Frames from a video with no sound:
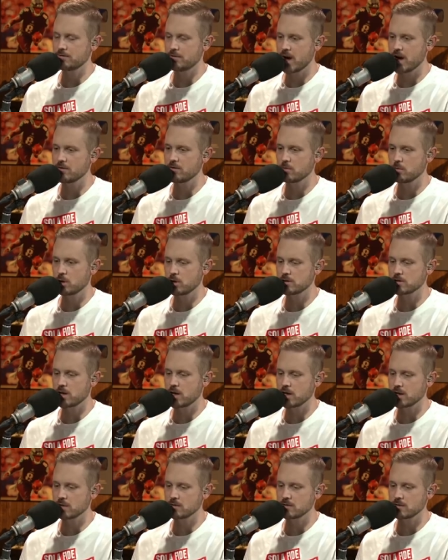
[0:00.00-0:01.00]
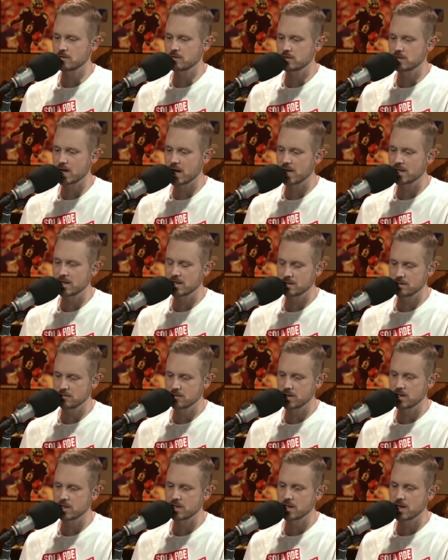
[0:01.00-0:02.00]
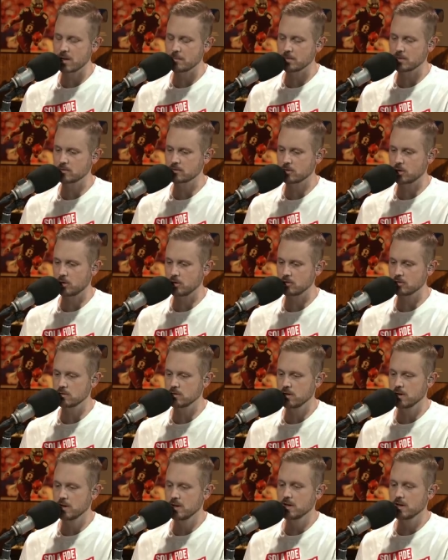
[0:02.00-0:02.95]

five or more targets as the tight end of the Indianapolis Colts,